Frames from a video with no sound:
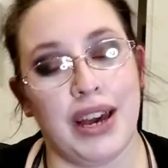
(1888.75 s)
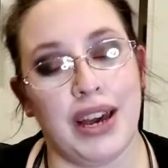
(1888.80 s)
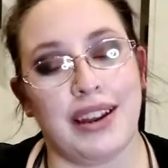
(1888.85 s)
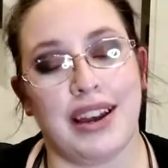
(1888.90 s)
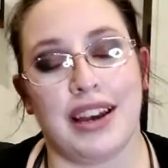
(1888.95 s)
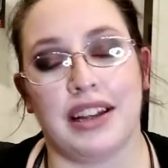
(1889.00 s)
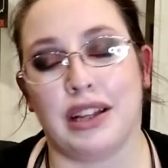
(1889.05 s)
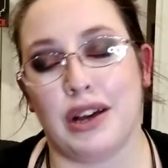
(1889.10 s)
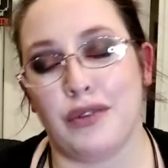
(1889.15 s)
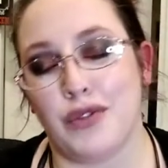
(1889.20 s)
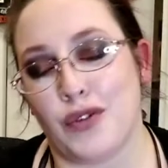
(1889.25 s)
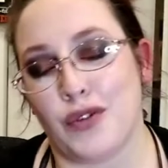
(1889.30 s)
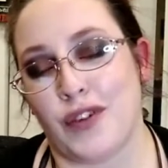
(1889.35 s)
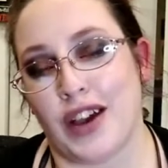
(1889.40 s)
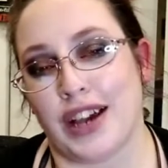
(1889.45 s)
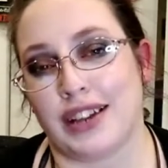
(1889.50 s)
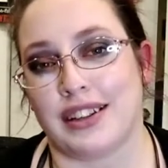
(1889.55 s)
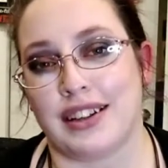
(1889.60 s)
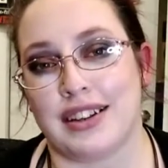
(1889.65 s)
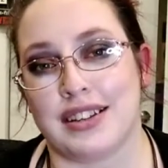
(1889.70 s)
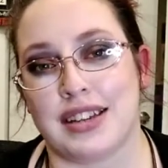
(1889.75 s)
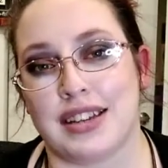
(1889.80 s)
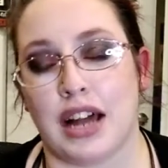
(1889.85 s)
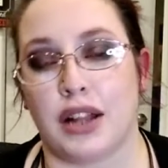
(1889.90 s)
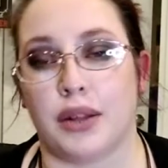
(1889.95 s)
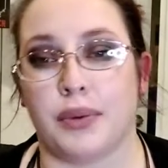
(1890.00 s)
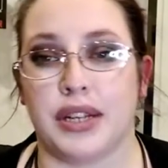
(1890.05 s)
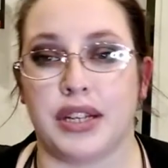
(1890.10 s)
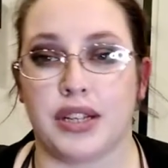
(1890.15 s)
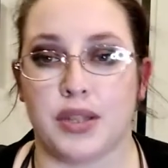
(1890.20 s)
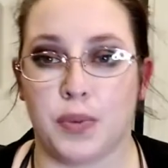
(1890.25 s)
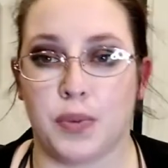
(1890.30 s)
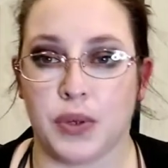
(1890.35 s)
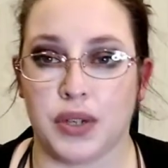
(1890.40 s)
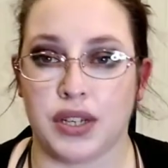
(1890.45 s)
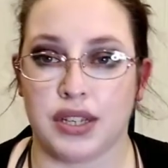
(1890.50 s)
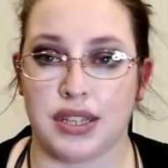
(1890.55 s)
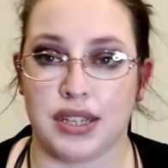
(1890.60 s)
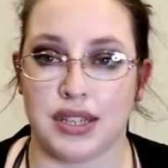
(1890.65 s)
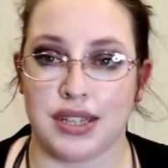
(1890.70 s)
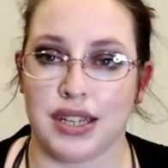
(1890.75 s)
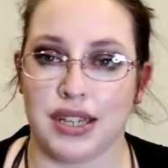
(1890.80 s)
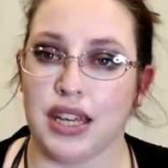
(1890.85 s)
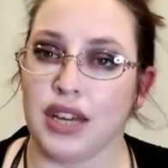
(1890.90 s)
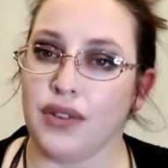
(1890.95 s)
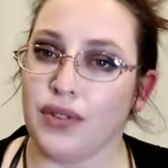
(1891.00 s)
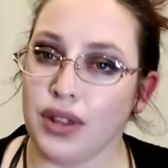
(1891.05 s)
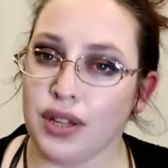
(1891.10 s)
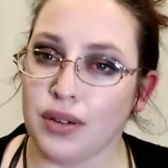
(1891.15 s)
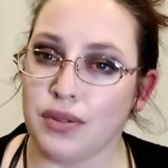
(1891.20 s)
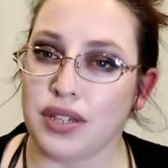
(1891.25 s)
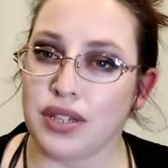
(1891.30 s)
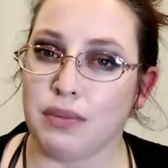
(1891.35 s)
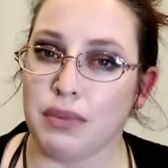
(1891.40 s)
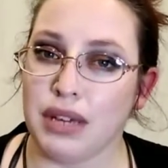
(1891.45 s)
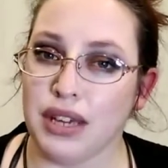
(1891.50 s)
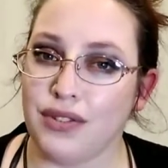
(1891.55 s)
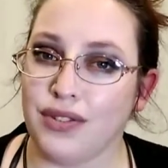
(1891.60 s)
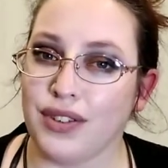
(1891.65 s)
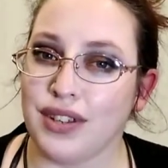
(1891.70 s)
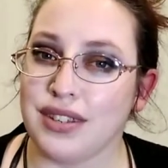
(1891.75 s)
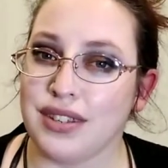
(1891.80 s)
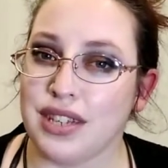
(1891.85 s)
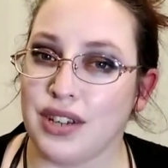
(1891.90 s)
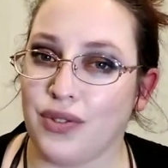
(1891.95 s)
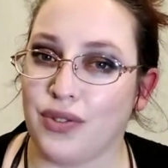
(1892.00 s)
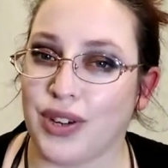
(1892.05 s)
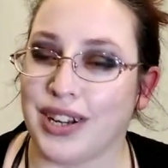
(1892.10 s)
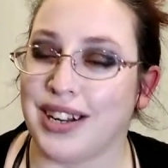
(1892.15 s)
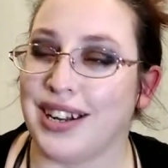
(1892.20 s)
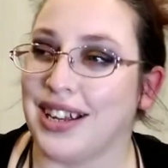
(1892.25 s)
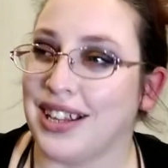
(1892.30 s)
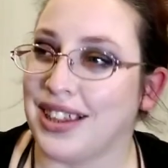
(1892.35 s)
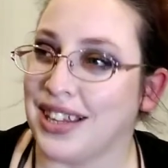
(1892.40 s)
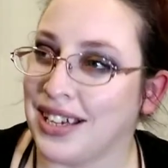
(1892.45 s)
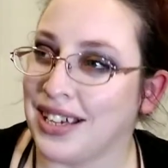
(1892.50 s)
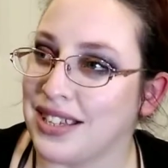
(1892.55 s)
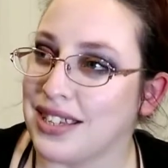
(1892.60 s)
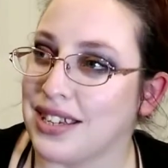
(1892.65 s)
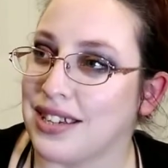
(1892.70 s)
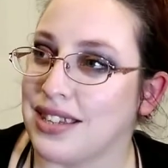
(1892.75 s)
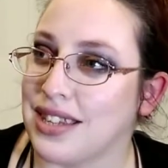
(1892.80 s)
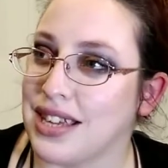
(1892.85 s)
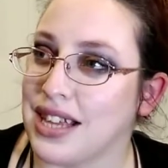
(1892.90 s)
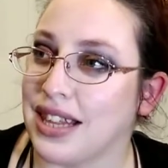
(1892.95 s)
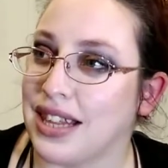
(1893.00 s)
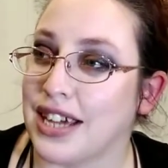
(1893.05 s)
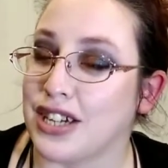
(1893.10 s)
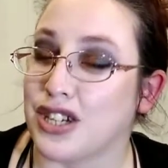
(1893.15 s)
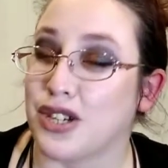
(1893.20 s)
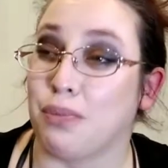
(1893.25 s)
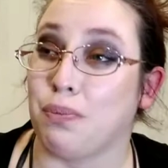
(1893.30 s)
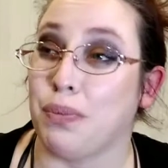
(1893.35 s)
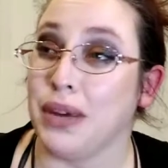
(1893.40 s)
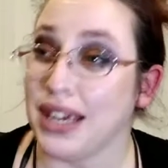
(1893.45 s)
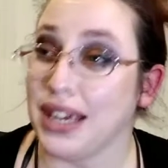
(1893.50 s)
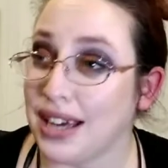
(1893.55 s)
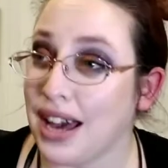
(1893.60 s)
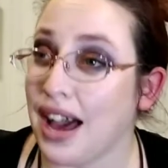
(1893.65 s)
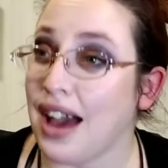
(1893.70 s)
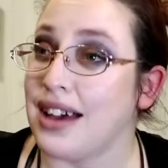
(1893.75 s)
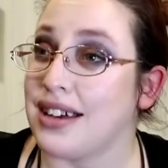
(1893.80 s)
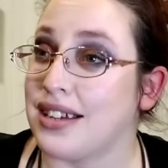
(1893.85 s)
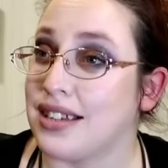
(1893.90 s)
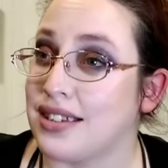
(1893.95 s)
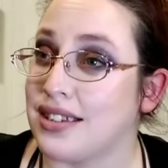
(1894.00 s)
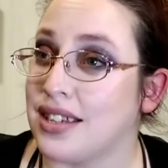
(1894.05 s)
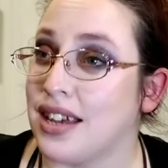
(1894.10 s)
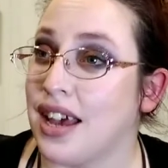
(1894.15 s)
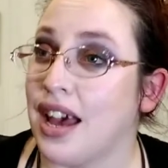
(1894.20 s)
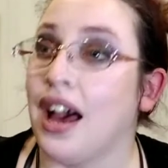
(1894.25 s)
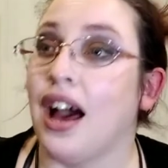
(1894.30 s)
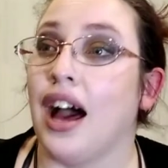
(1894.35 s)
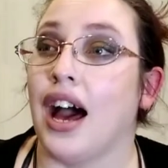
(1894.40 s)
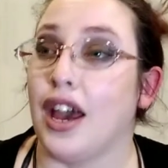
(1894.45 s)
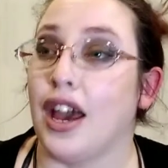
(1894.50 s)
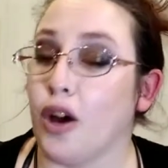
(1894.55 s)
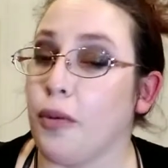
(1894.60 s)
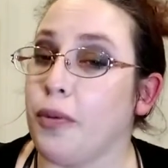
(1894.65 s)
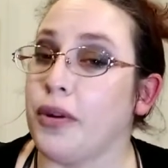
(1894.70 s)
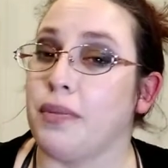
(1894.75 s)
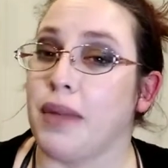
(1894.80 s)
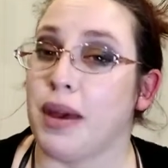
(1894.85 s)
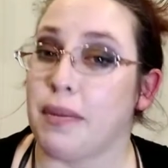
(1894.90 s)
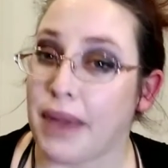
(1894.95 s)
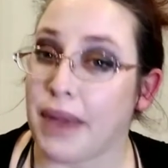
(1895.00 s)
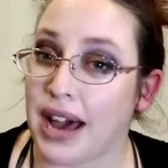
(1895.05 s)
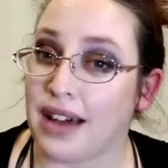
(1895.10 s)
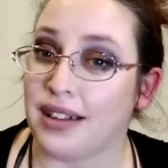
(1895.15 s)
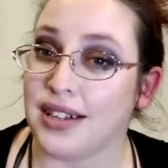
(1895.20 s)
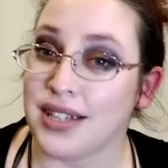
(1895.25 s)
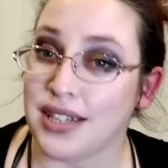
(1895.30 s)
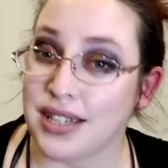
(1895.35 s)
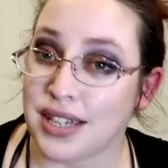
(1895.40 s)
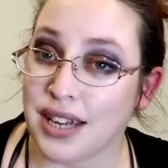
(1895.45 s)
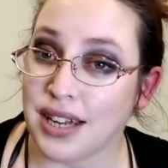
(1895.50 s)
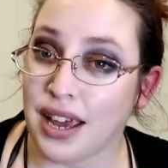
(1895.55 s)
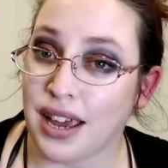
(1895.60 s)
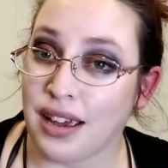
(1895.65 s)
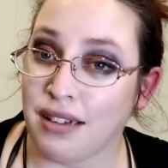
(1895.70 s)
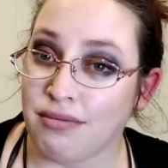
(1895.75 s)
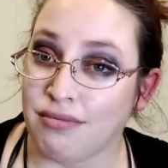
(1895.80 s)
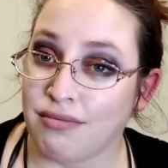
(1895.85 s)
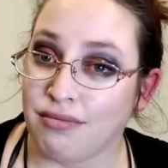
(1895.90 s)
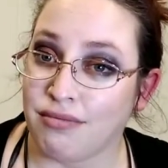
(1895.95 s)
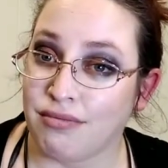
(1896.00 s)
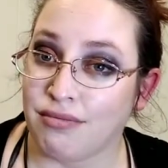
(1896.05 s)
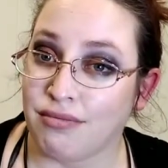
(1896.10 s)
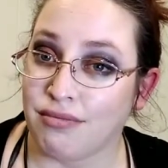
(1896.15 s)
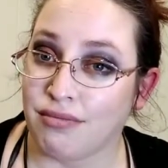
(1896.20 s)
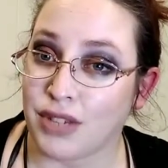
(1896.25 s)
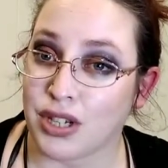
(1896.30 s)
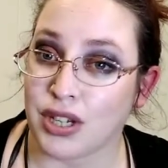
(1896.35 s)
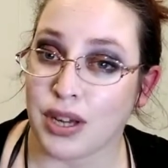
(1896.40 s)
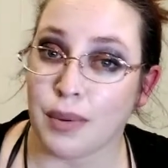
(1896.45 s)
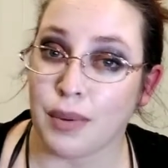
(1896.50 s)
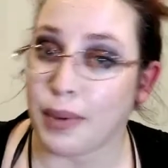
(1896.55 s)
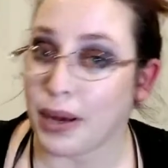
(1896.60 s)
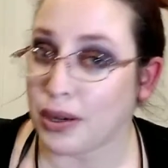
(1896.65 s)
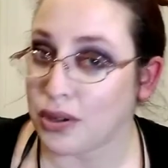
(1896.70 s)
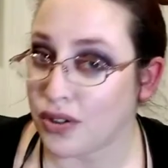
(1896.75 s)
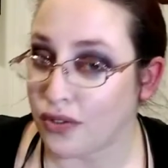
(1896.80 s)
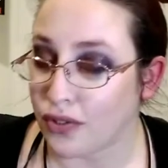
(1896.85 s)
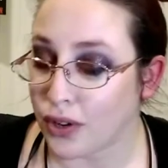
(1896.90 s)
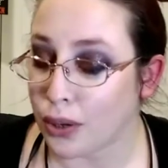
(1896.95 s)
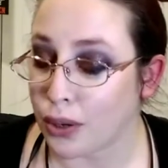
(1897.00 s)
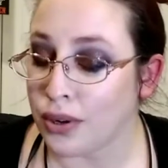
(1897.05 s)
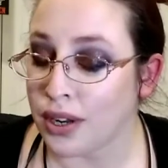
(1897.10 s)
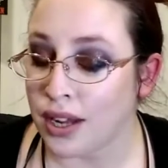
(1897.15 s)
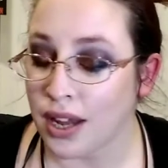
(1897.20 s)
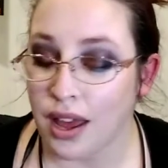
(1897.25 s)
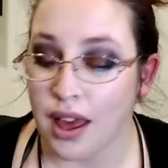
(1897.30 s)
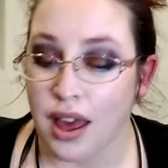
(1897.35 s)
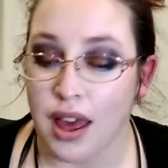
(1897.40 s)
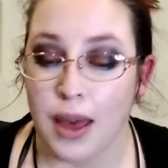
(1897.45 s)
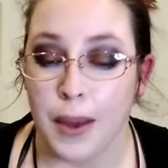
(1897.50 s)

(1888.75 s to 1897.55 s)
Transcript: But I love the fact that it's Halloween and spooky season, even though to me it feels different. And I think it's because of the election, because I opened my ballot today, which I'm about to vote.